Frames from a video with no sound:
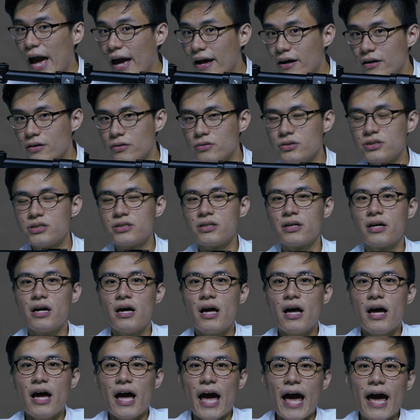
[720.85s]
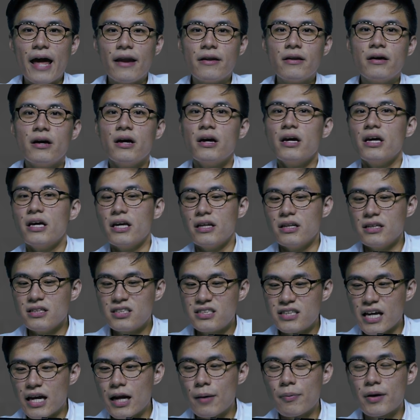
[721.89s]
angles. And this
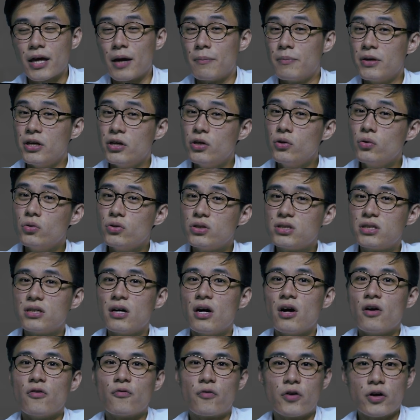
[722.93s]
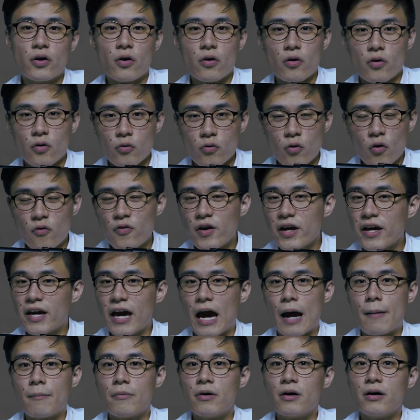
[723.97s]
setup can be used for your roving
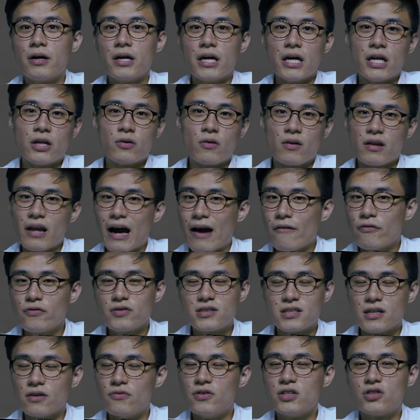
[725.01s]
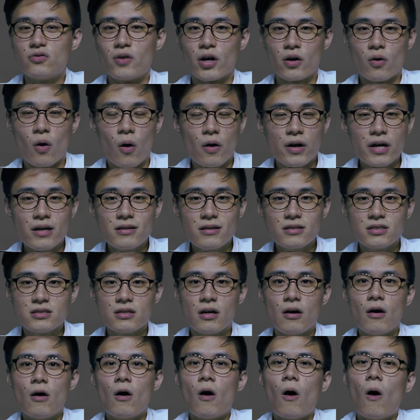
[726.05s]
camera in your live service recordings,
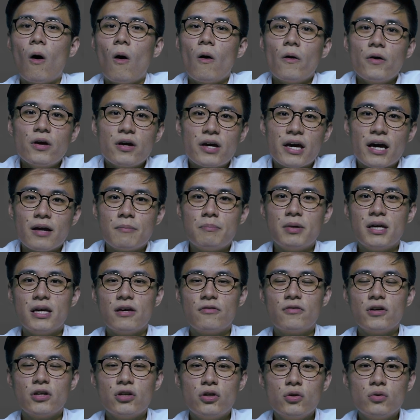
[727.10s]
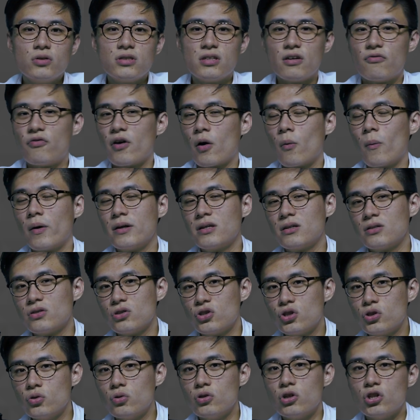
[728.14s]
or it can be even used if you're wanting to
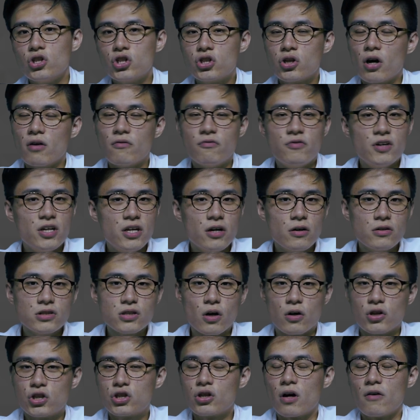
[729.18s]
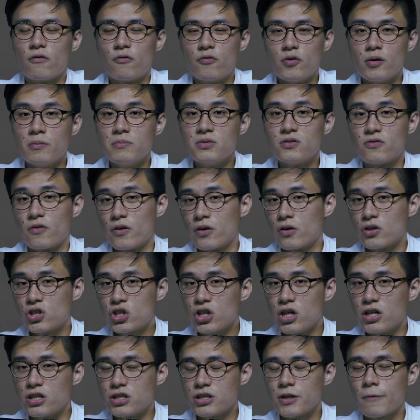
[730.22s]
shoot short videos or short films for your
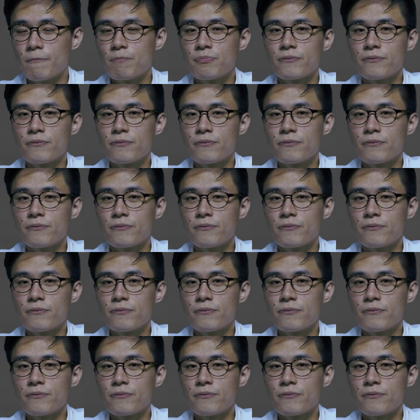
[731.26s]
church.